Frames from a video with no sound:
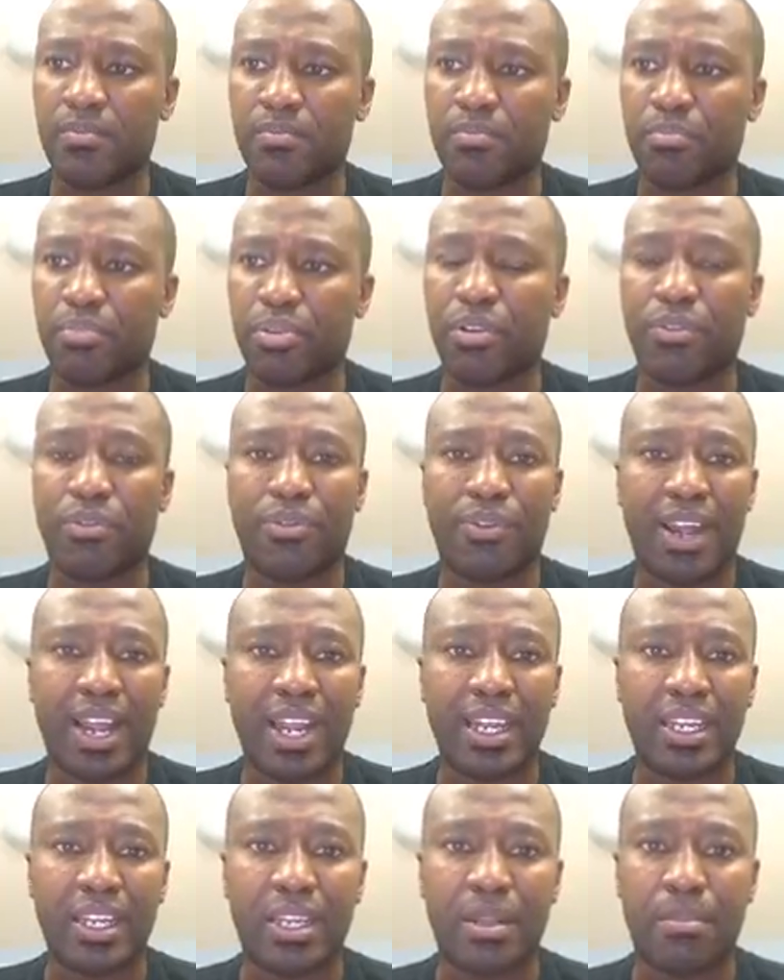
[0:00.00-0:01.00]

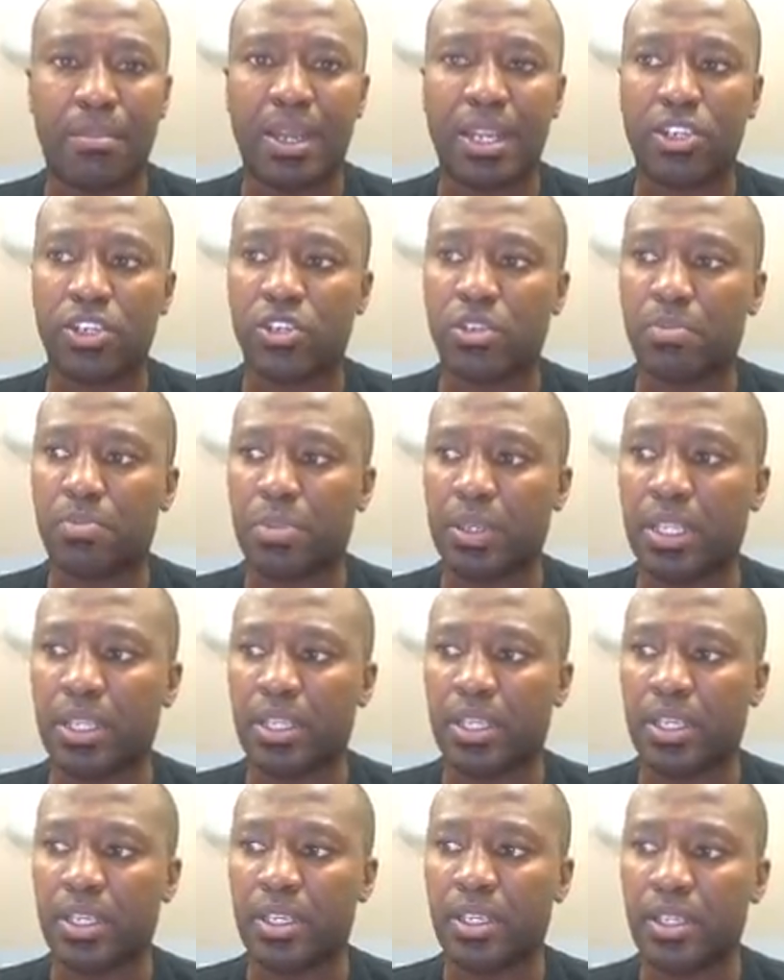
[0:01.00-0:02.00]
provider. The man should be
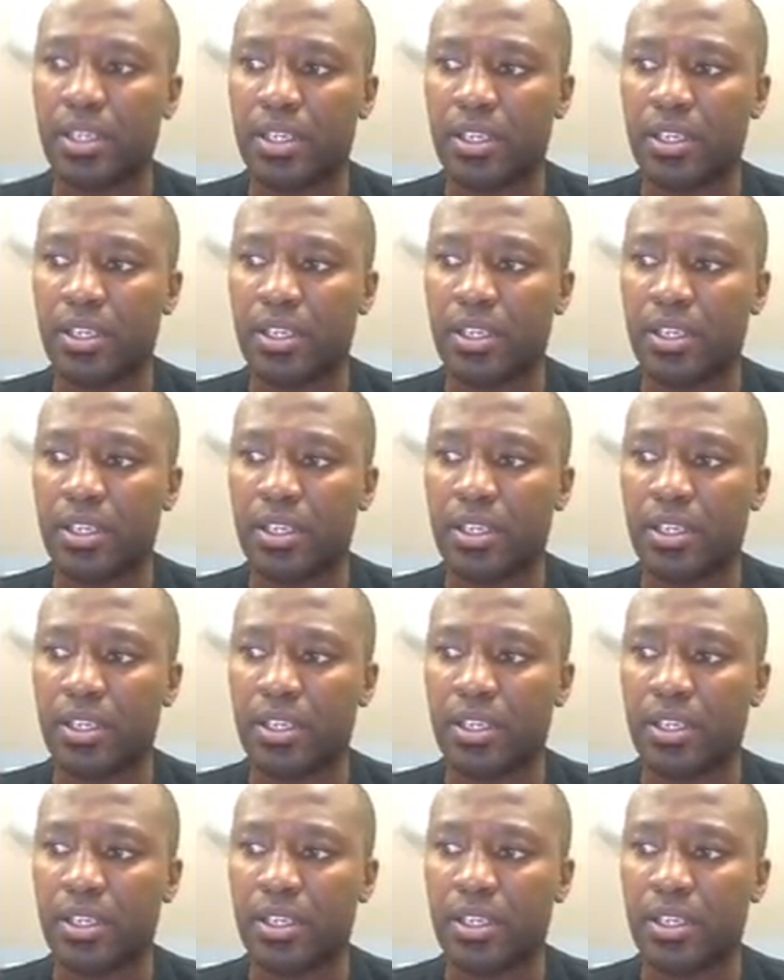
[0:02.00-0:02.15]
the